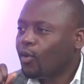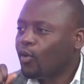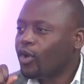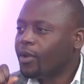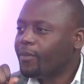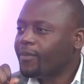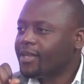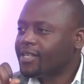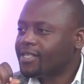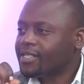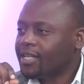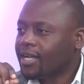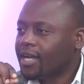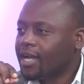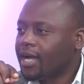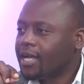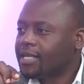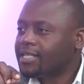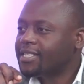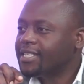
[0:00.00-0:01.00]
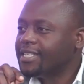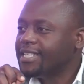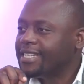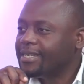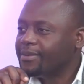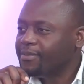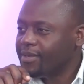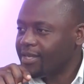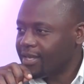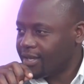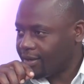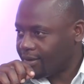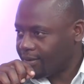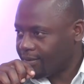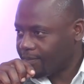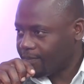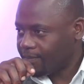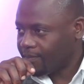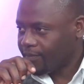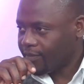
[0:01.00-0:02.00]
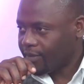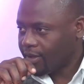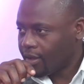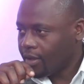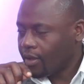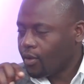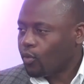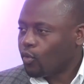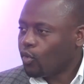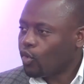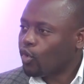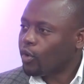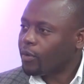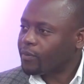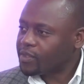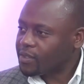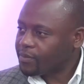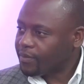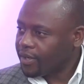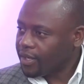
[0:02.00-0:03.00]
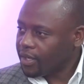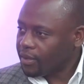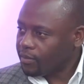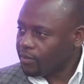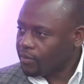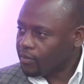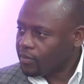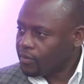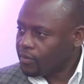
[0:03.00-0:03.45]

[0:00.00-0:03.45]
olemezeka asidiki mia kulowa mchipani.